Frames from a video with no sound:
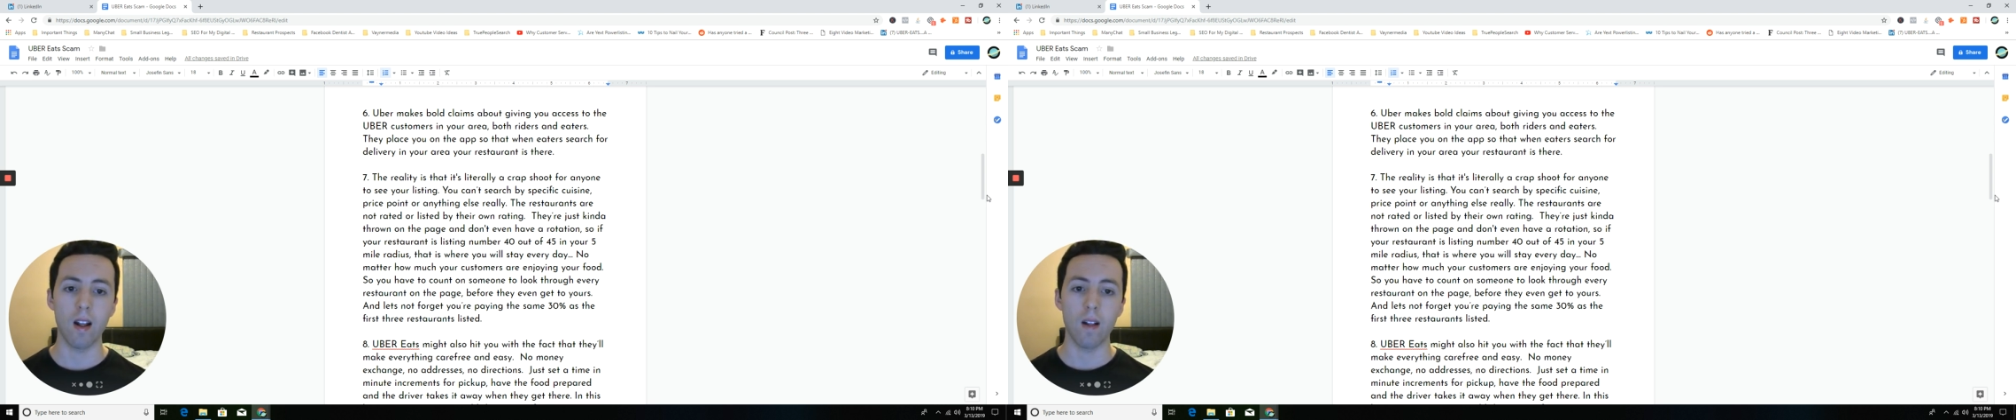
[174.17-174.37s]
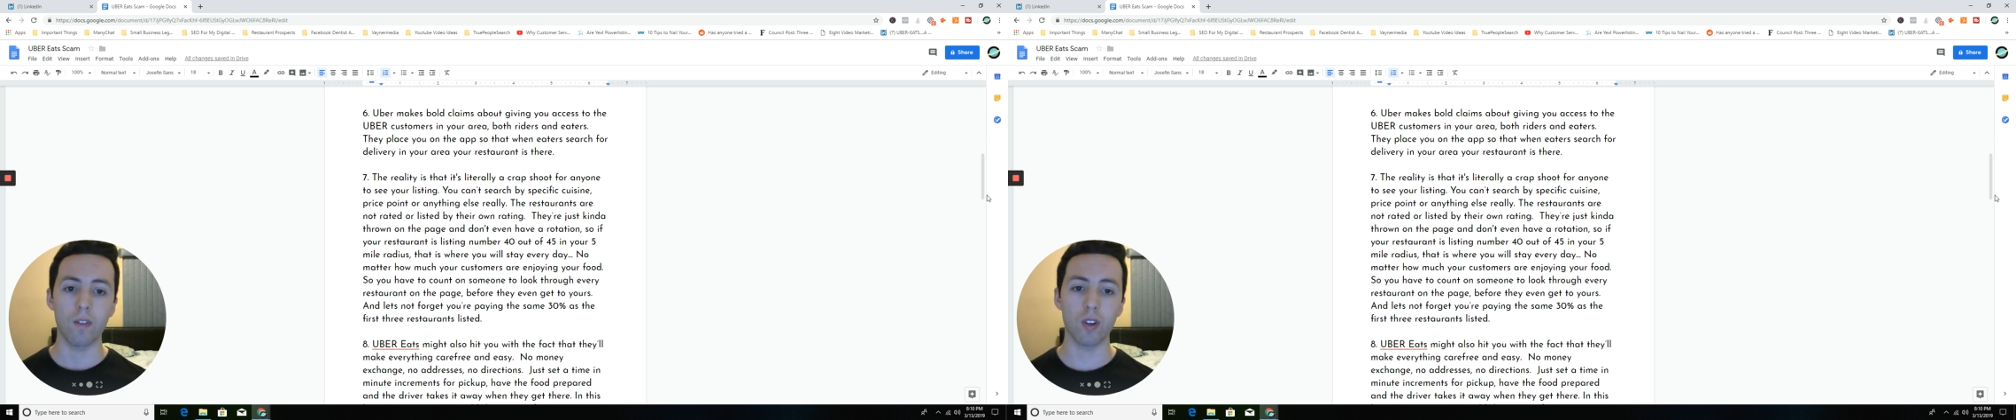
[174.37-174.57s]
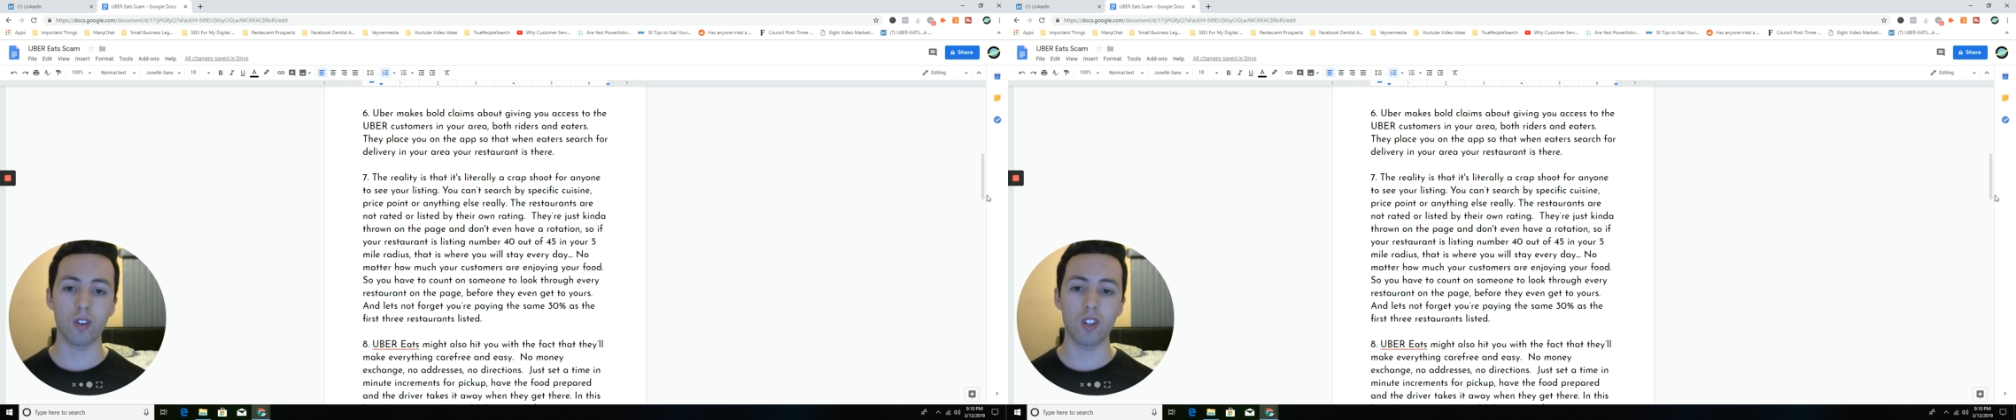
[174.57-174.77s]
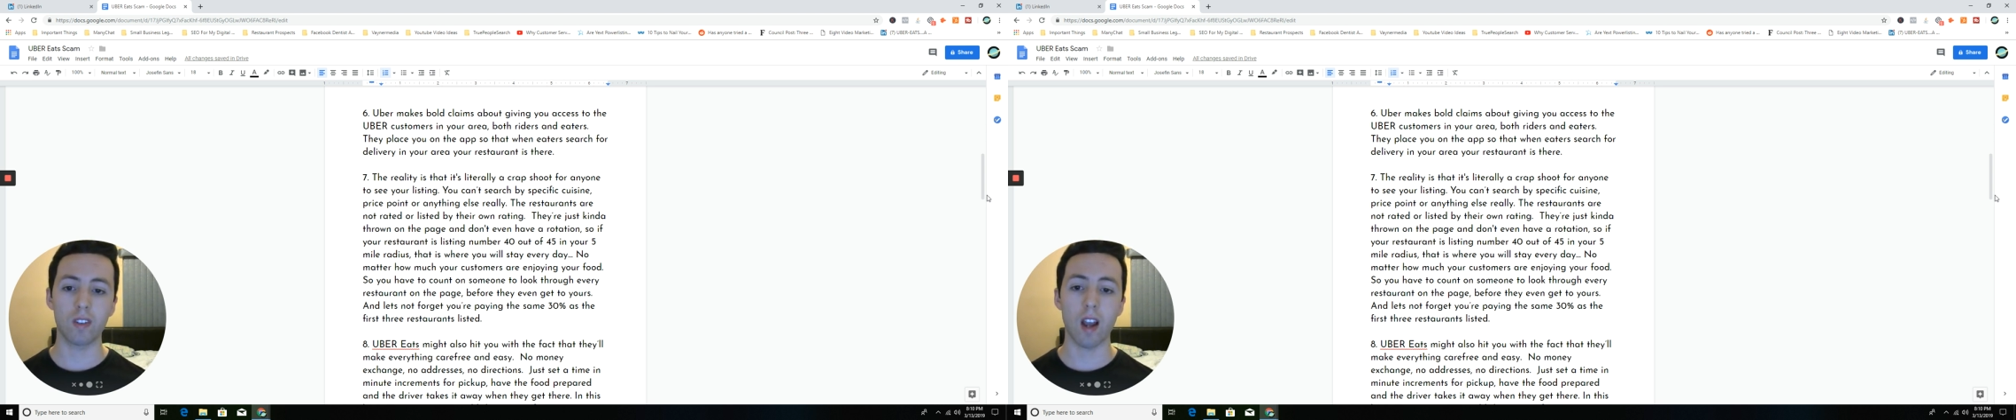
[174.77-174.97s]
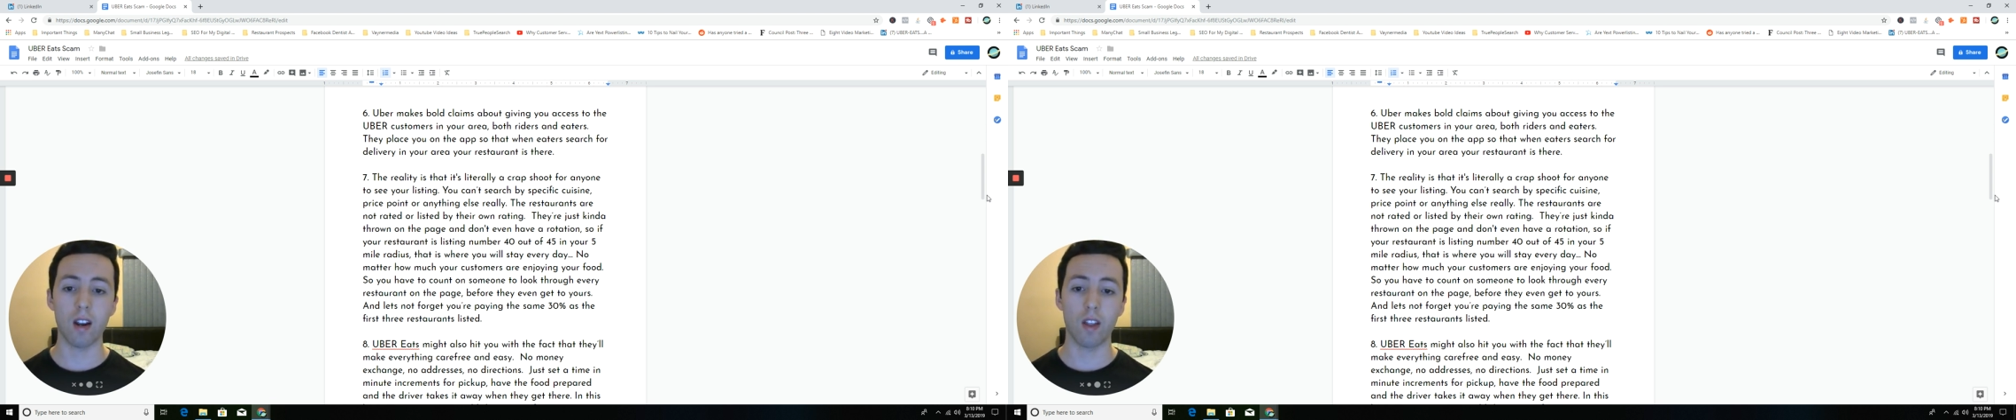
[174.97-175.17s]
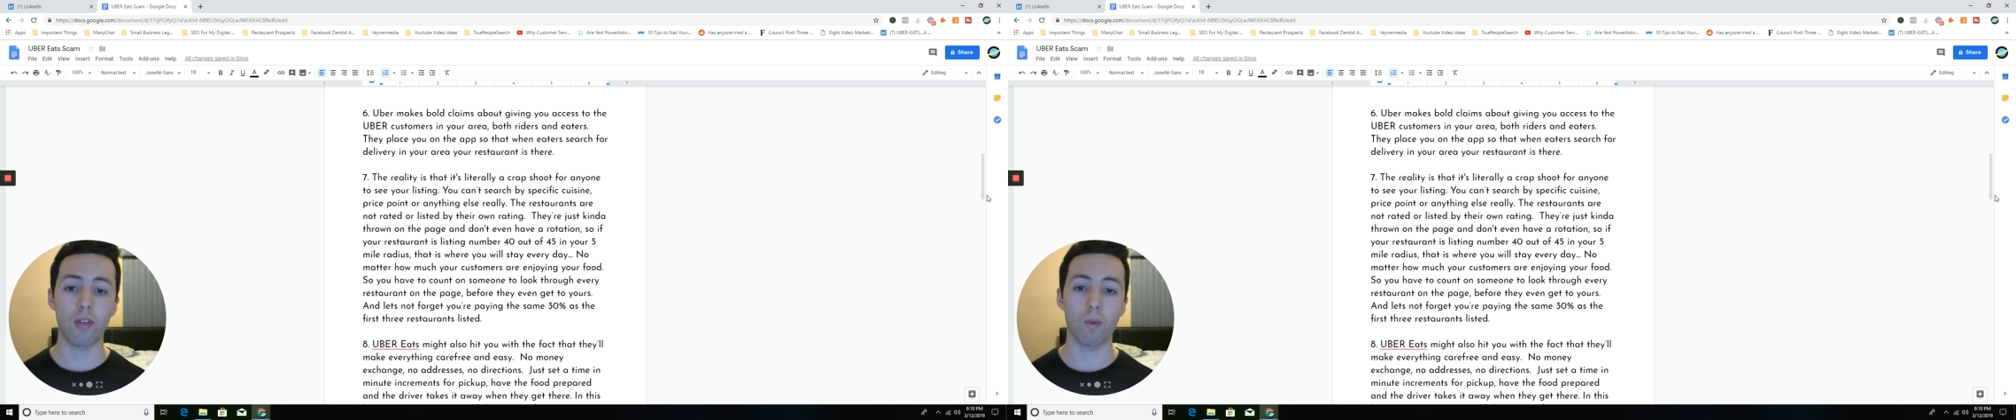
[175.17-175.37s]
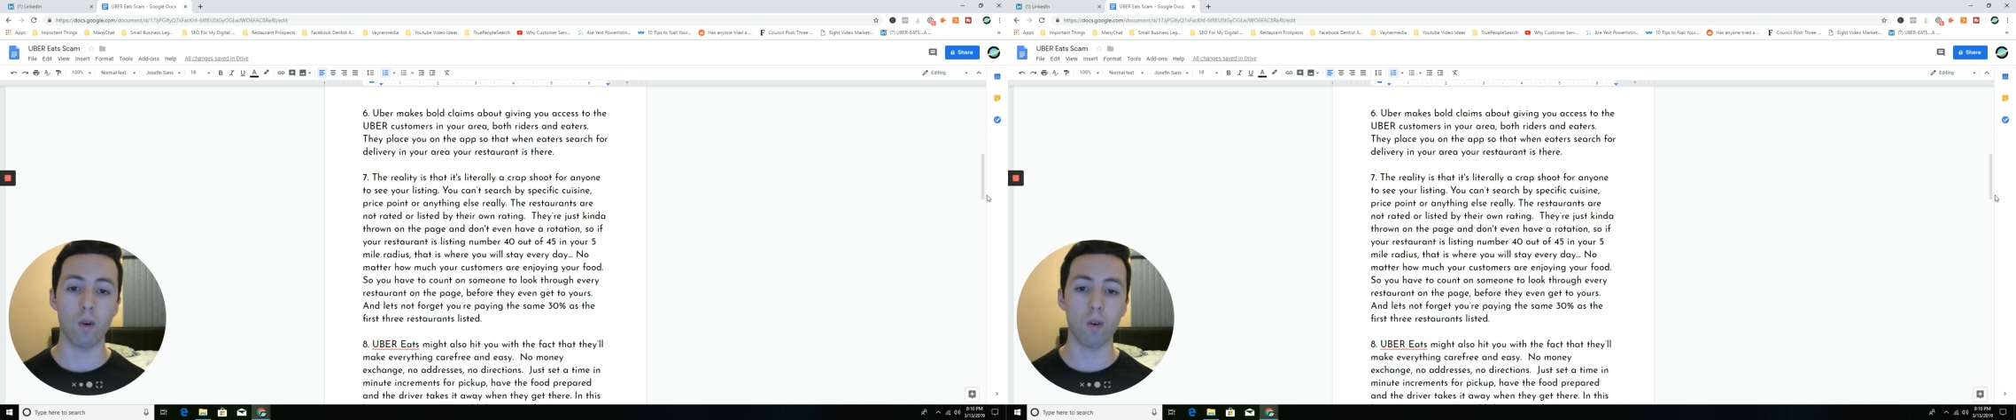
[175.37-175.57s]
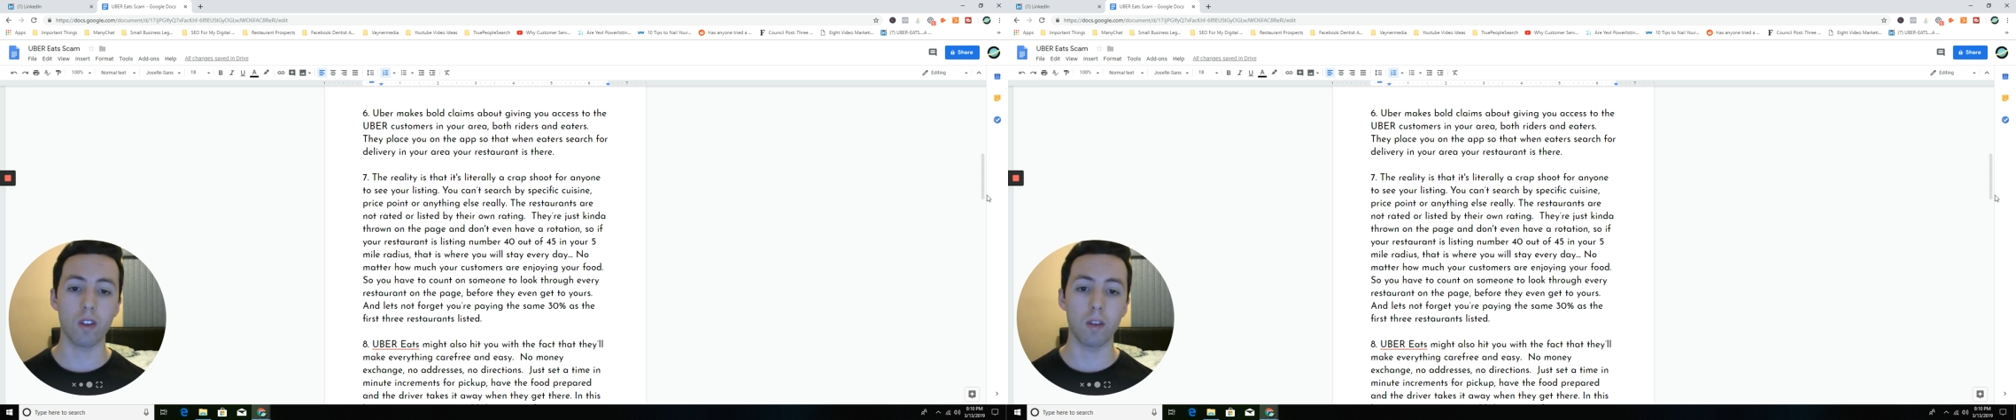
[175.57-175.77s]
They're just kind of
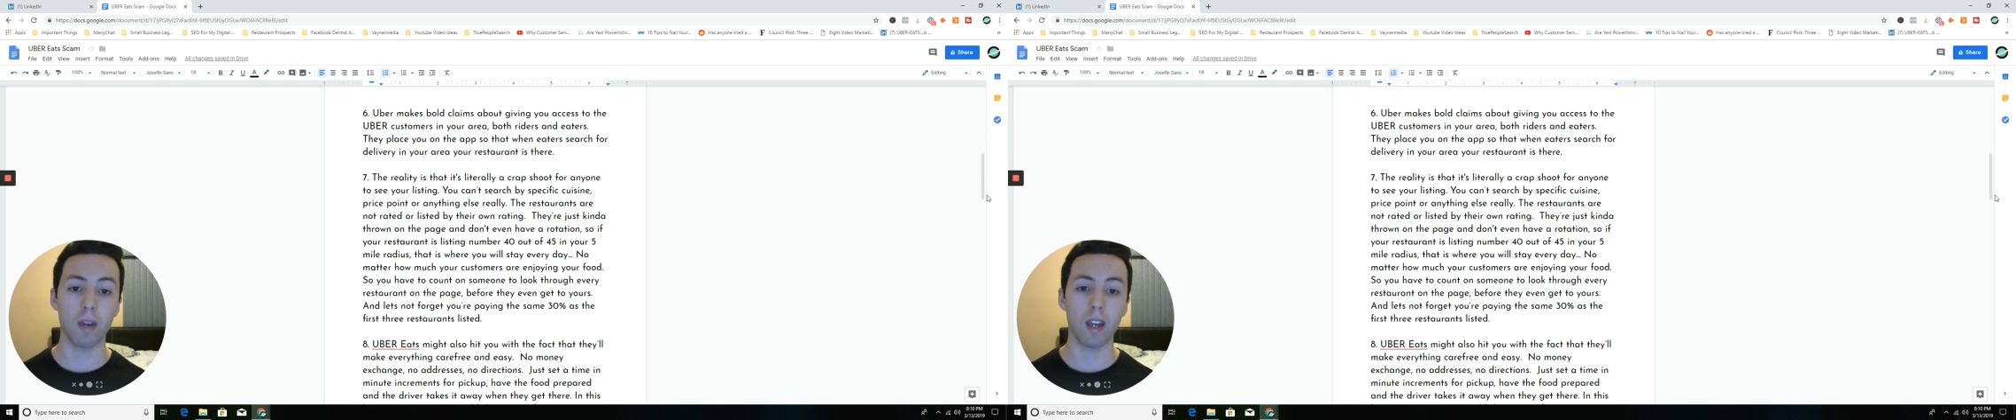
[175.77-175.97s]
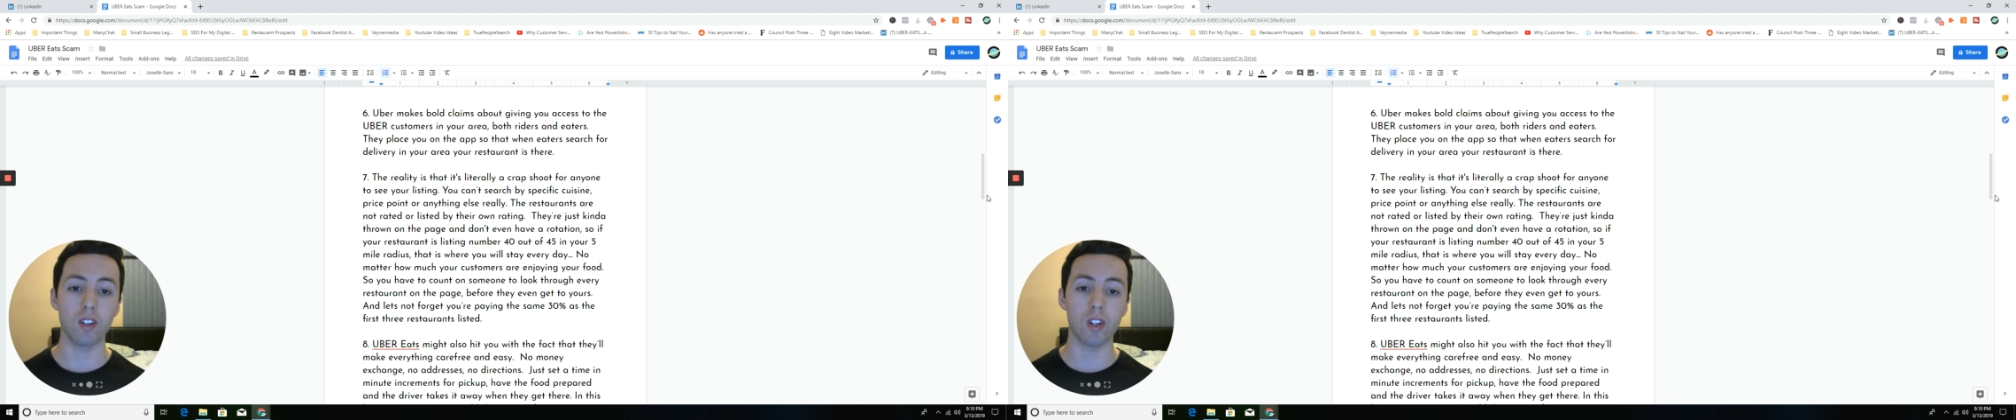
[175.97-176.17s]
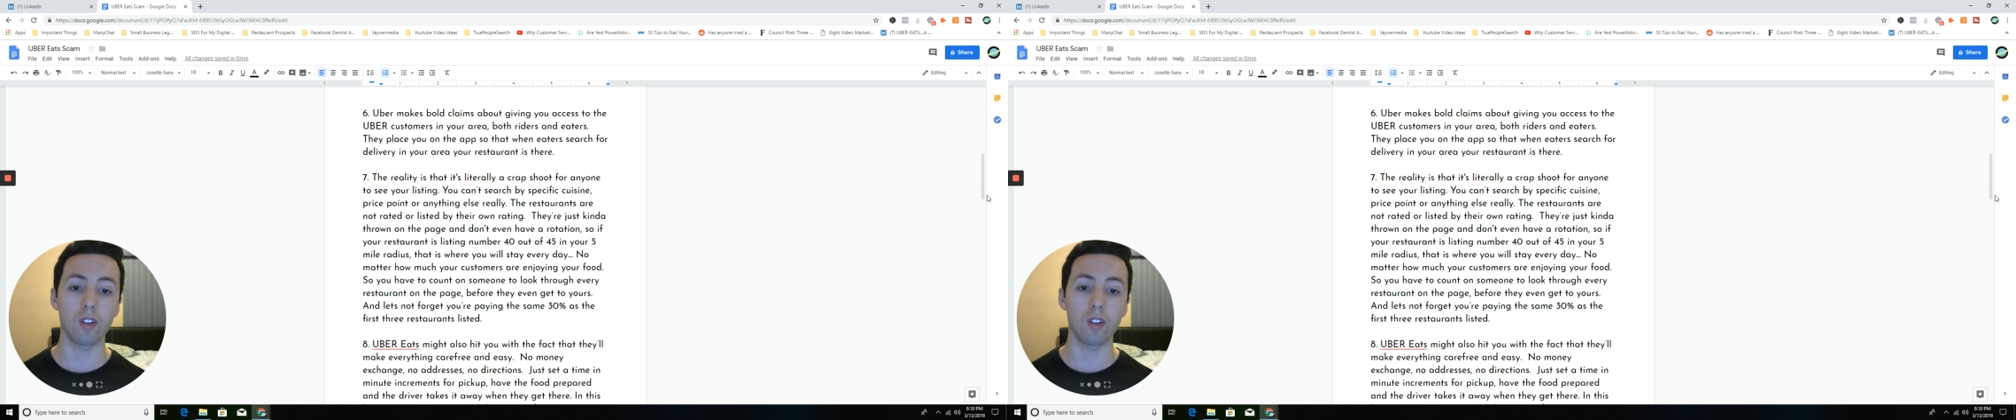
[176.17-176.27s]
thrown on the page and